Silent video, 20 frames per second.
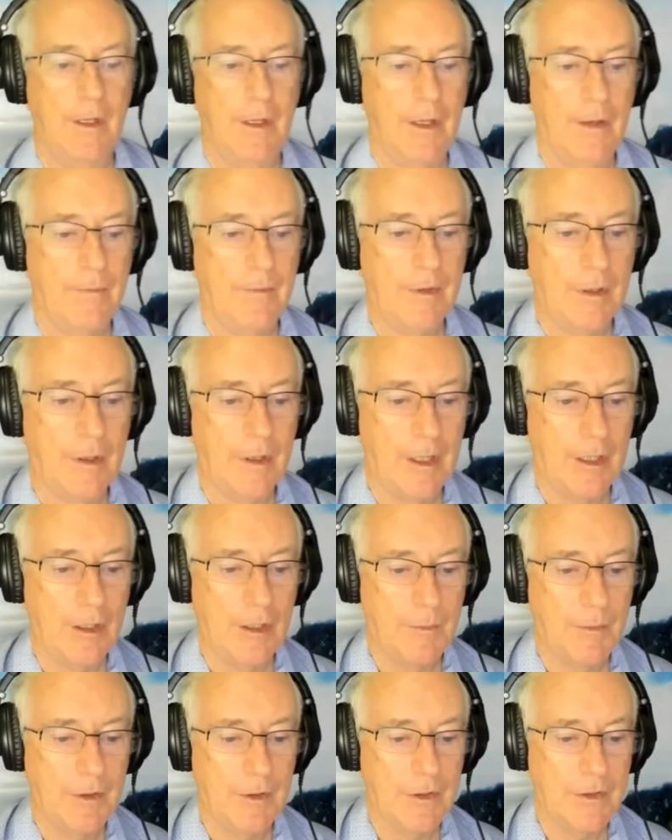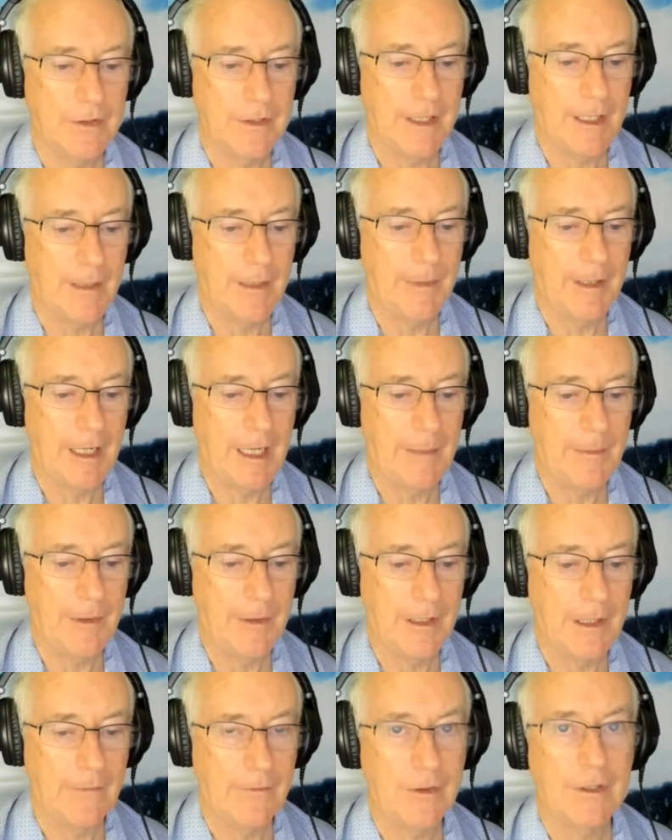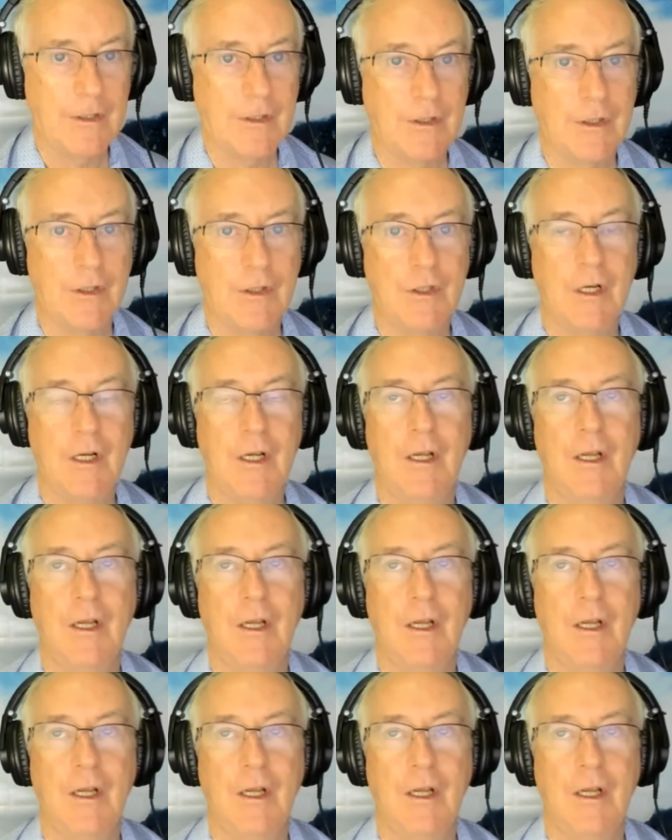I'm mean, again, to bring this data back up again, I've just reached,